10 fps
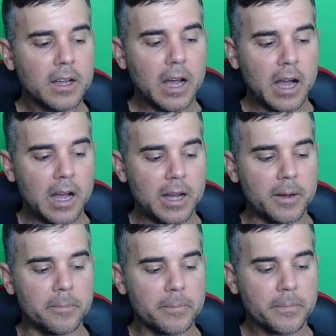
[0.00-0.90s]

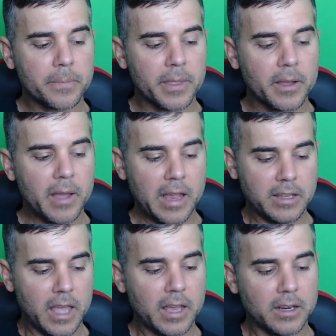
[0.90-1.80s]

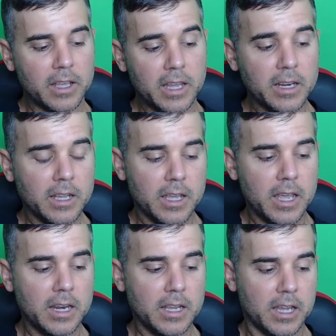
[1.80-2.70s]
And then
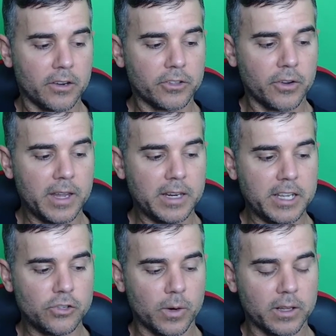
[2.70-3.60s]
in here, so in
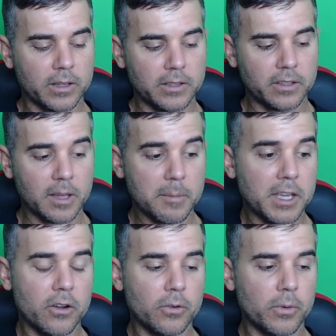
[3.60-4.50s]
each one of these, so let me
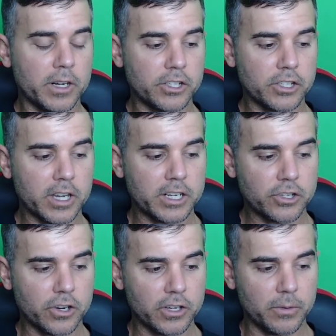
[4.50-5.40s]
go to one and just kind of
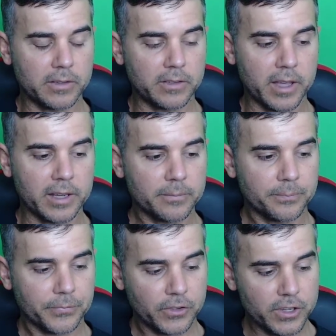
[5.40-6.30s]
show you what it's like.
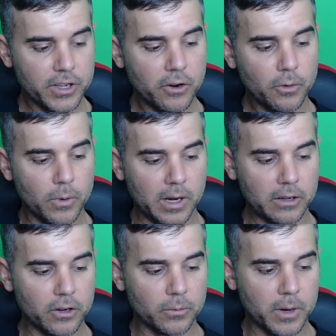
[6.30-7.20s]
So you go to one, I'll
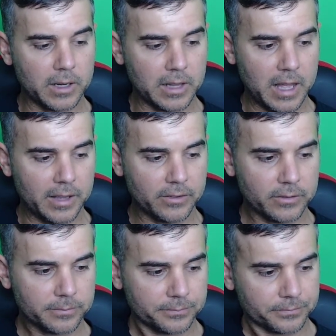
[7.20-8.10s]
go to
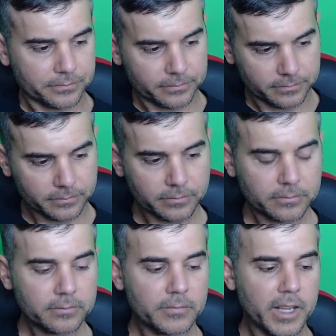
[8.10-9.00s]
Runalyze.
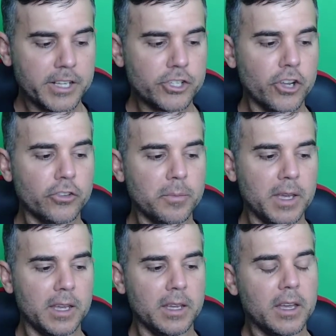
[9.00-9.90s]
It shows
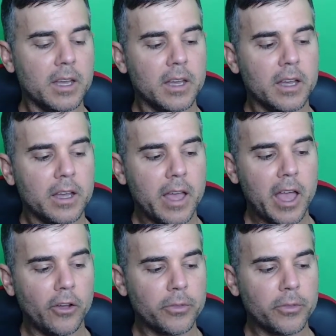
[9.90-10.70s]
me health